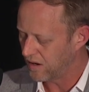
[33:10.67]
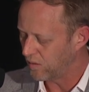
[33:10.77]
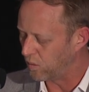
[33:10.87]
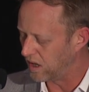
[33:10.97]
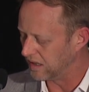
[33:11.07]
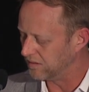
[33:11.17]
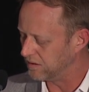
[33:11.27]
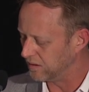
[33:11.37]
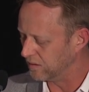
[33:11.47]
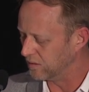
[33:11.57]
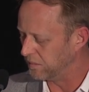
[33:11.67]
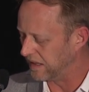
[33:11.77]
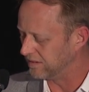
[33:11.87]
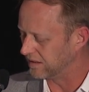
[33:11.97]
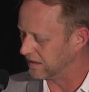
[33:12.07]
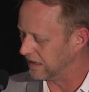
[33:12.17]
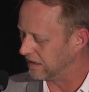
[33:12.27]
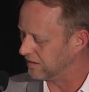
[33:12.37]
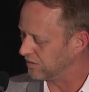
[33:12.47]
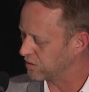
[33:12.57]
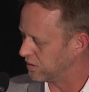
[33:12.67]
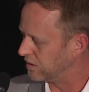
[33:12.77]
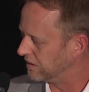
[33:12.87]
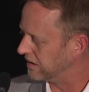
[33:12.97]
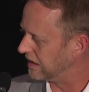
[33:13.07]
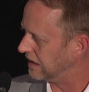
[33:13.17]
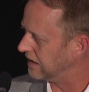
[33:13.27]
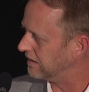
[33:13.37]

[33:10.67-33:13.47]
wanted to basically control the,